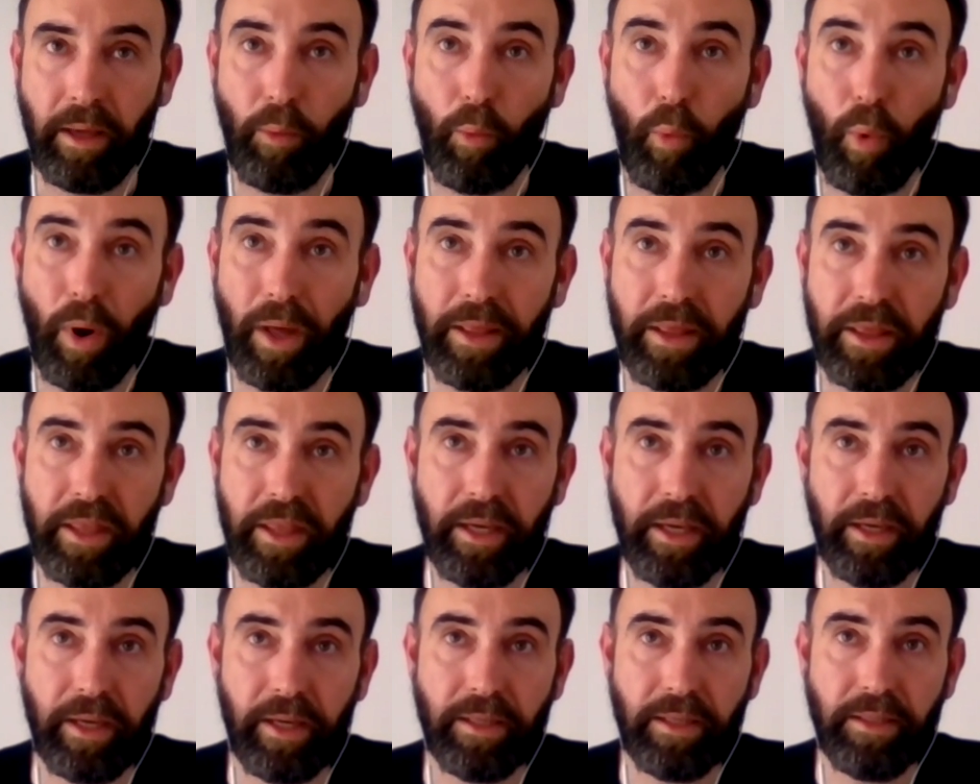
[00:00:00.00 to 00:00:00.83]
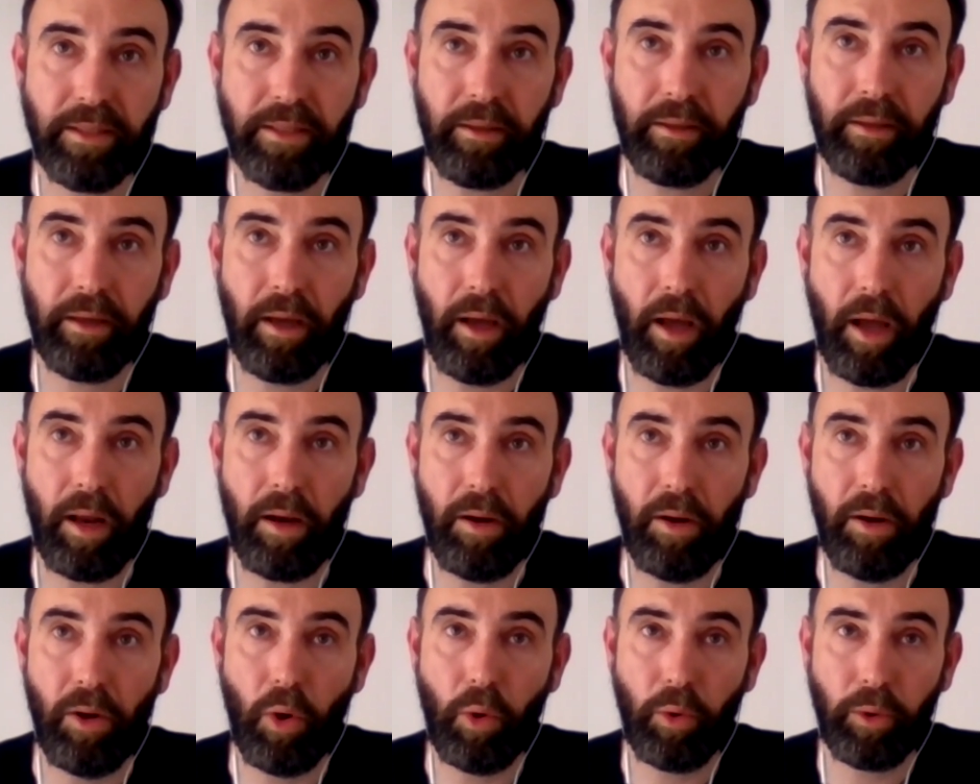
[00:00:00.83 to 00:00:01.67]
One thing is
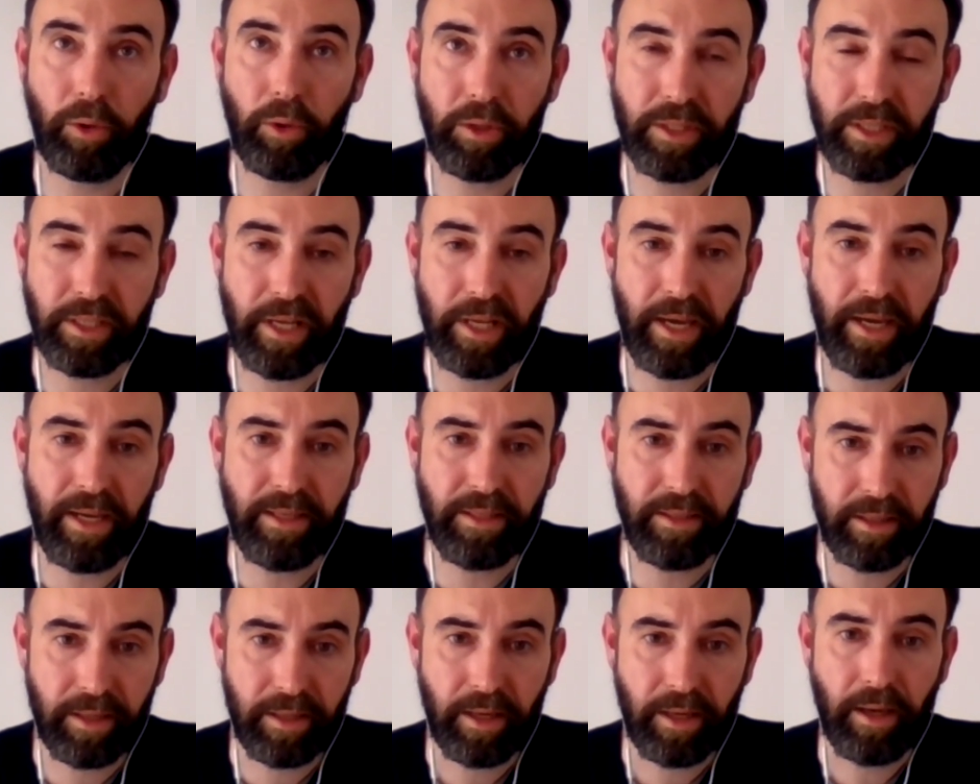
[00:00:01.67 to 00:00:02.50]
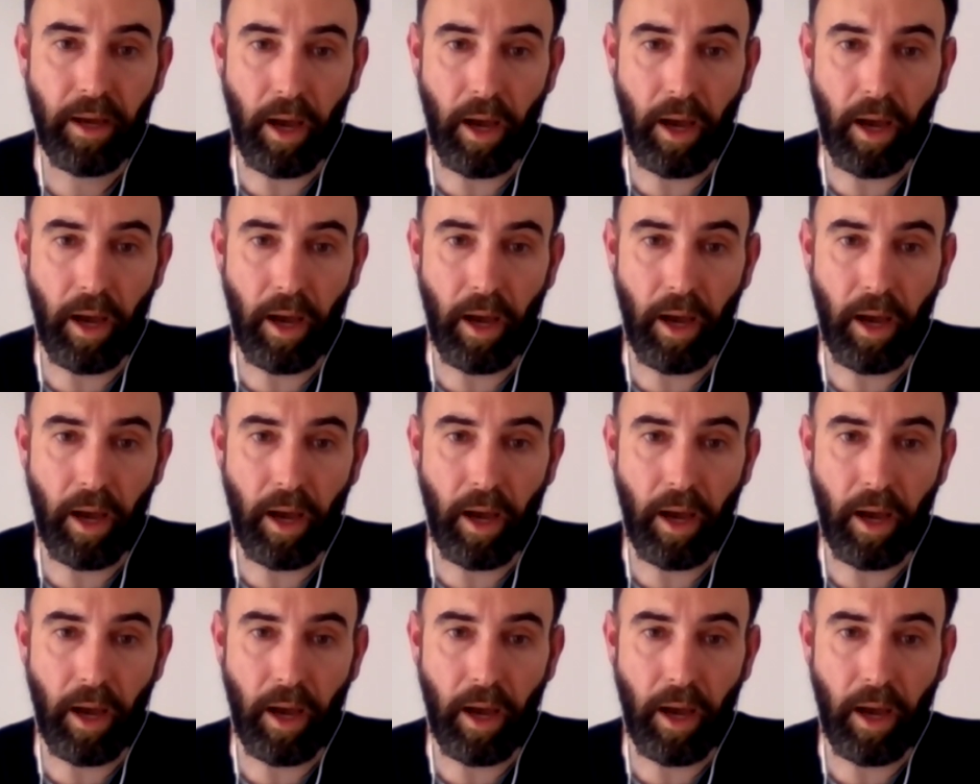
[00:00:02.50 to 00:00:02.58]
longer stays.